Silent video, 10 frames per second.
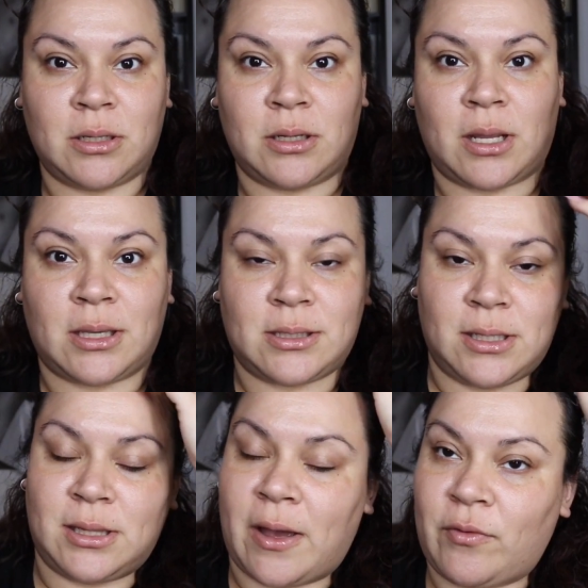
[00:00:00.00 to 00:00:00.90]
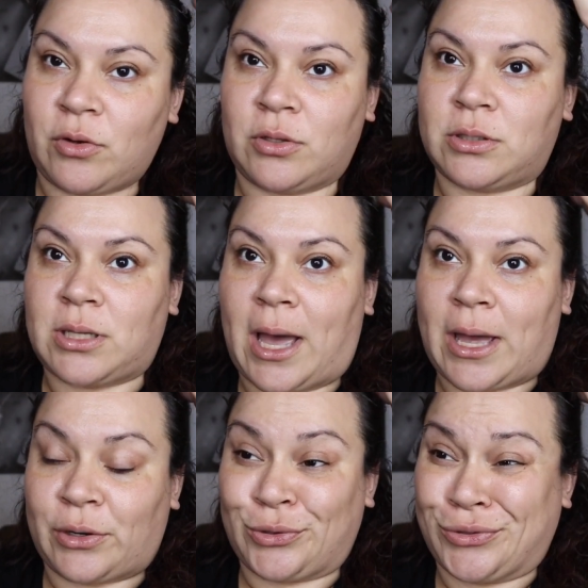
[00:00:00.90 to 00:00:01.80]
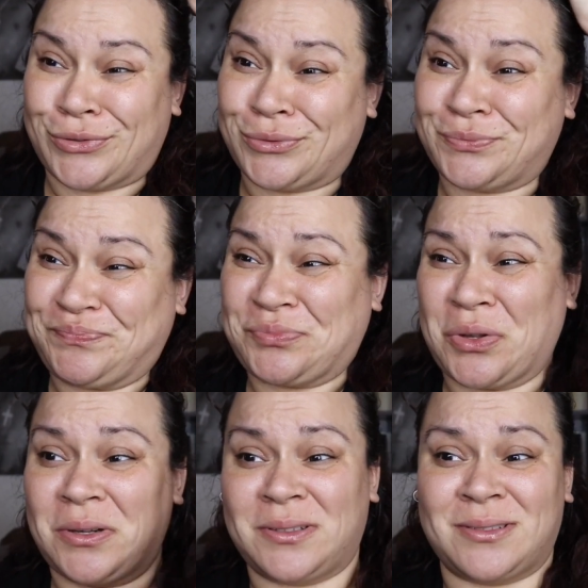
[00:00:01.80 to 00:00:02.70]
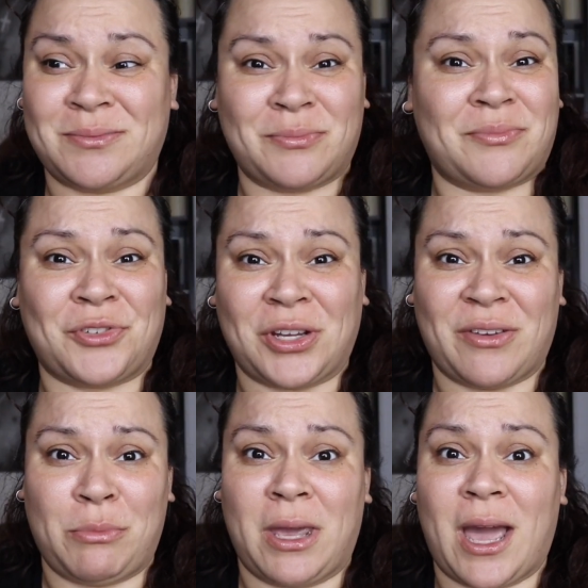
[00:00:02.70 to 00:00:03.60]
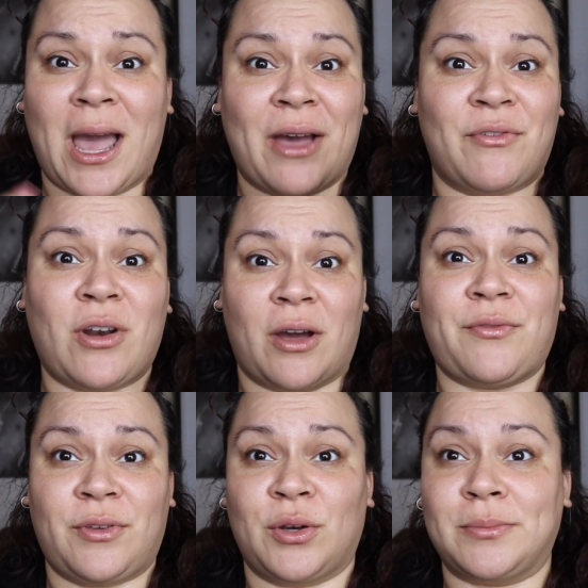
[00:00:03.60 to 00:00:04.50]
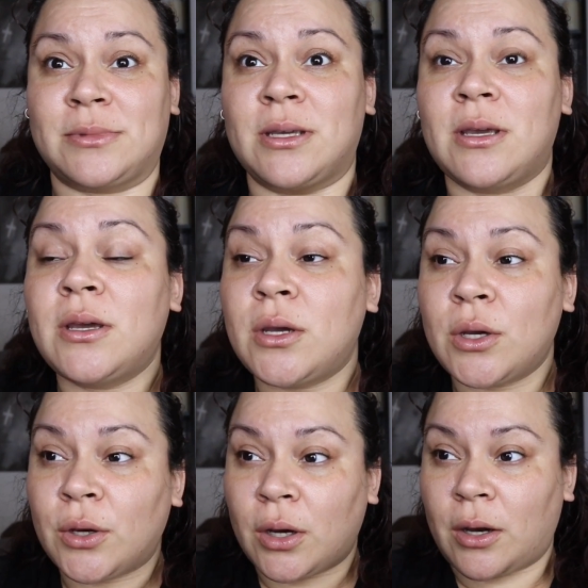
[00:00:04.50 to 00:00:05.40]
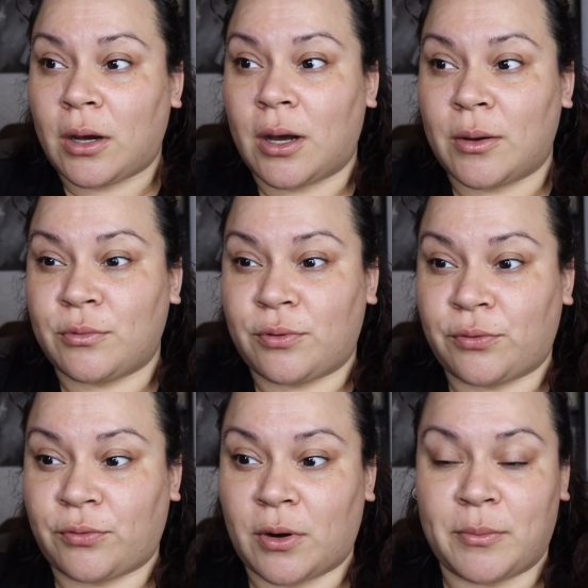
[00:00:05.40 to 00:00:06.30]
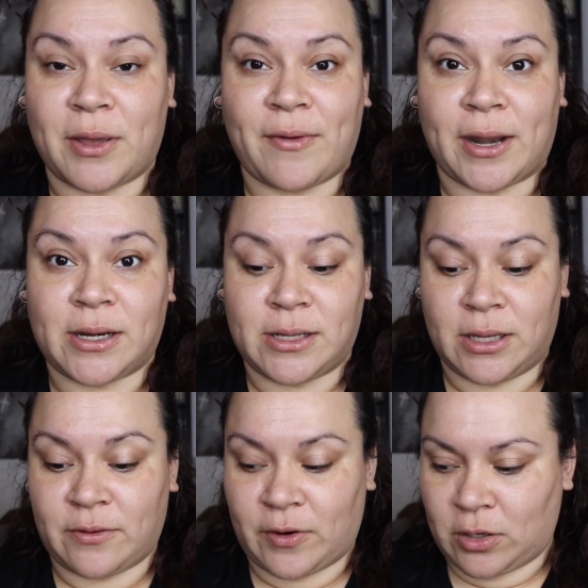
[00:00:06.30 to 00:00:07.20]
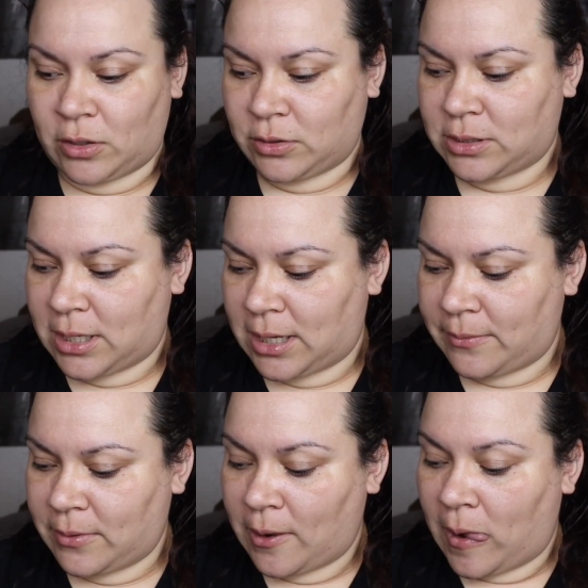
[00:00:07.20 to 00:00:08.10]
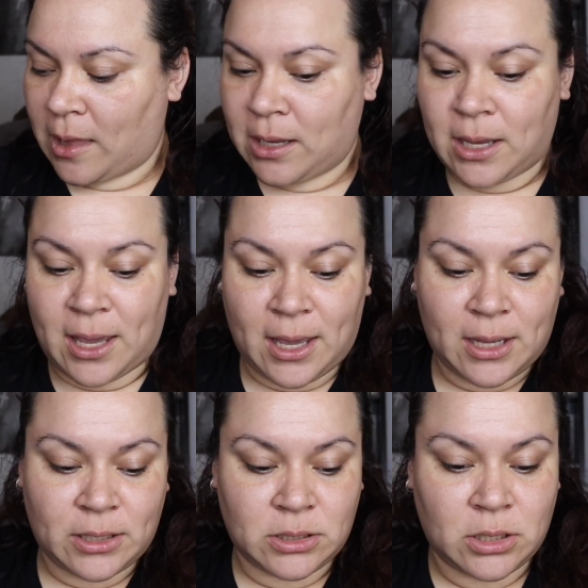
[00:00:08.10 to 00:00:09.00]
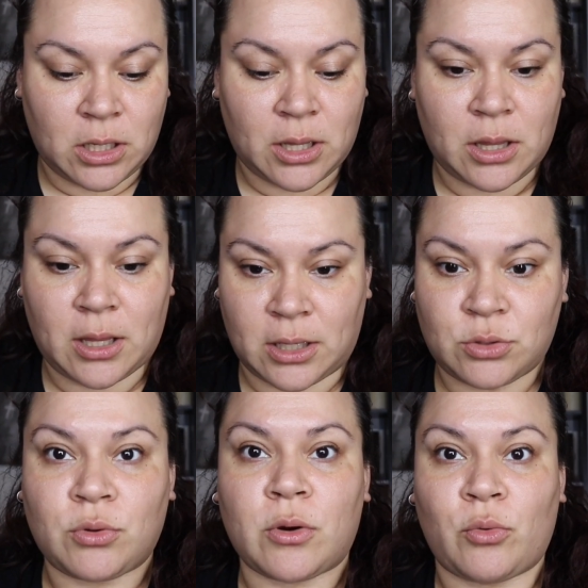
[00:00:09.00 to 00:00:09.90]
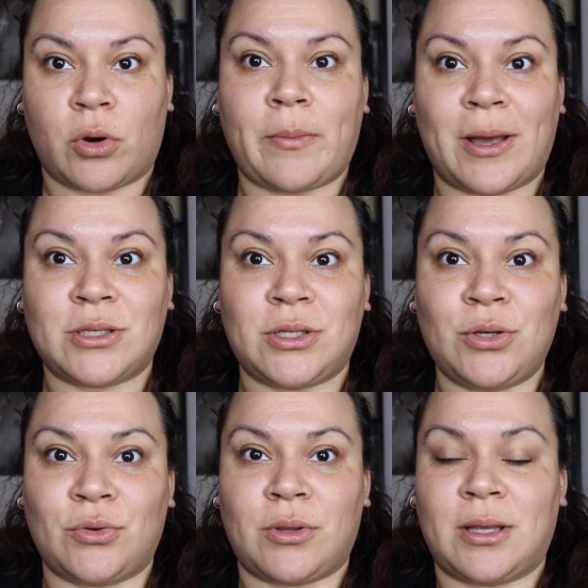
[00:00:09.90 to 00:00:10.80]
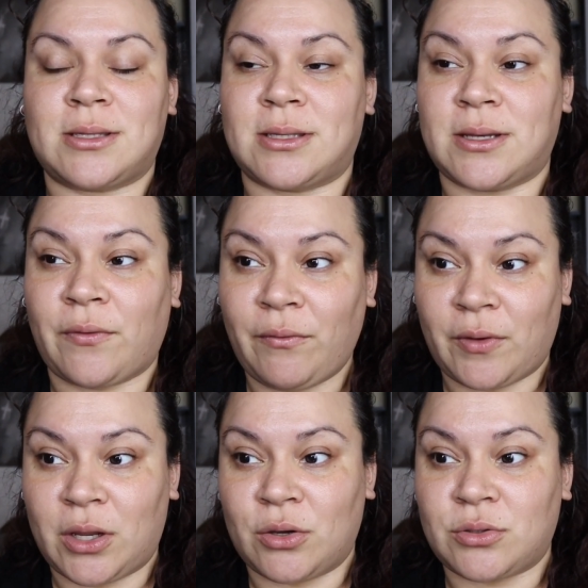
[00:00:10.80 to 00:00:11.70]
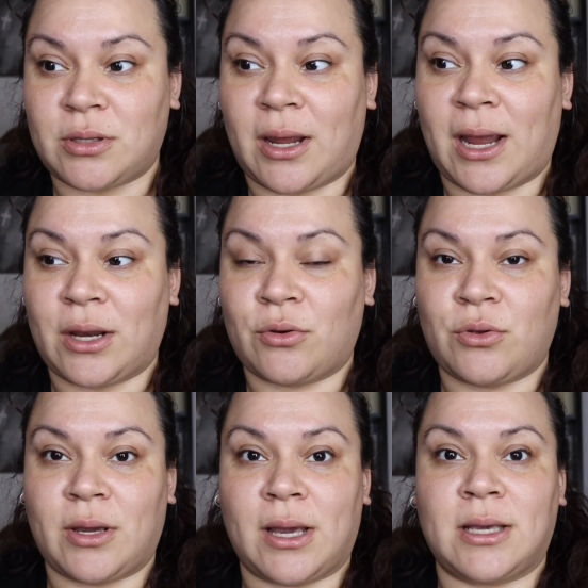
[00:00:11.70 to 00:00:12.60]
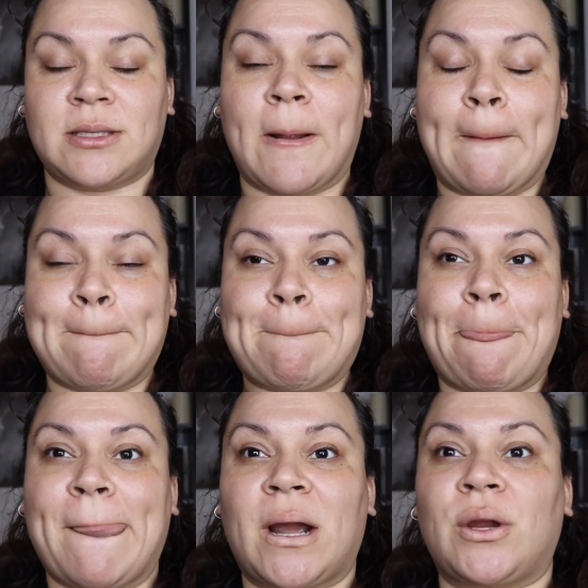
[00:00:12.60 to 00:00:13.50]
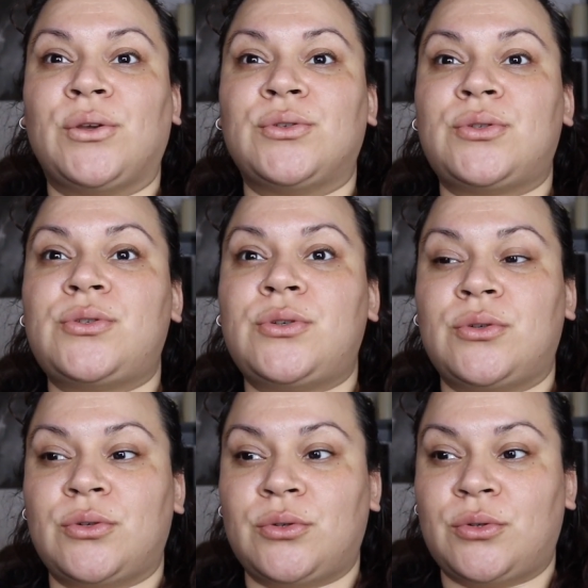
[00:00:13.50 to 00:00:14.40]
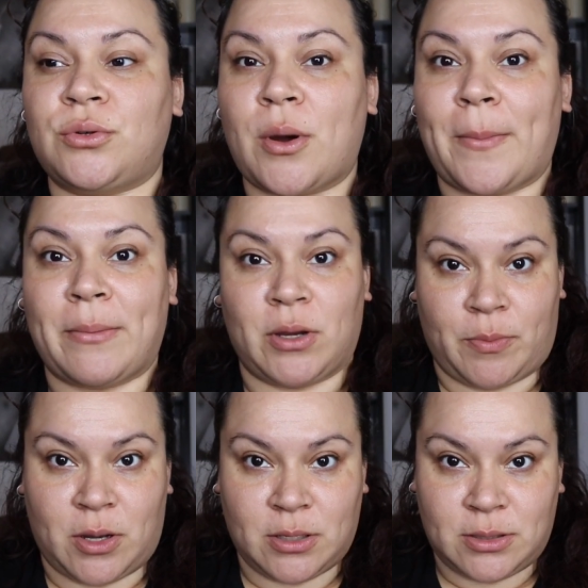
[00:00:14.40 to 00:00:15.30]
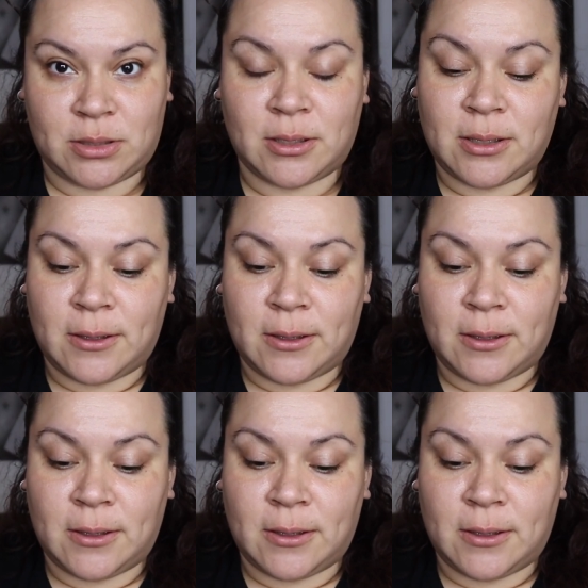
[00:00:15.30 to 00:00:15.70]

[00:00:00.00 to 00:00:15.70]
nicely leveled. I don't know. Forgive me. I have not filmed from my vanity in a very long time, and that's what we're about to do. It's a different video today. I know you guys are used to my mukbangs,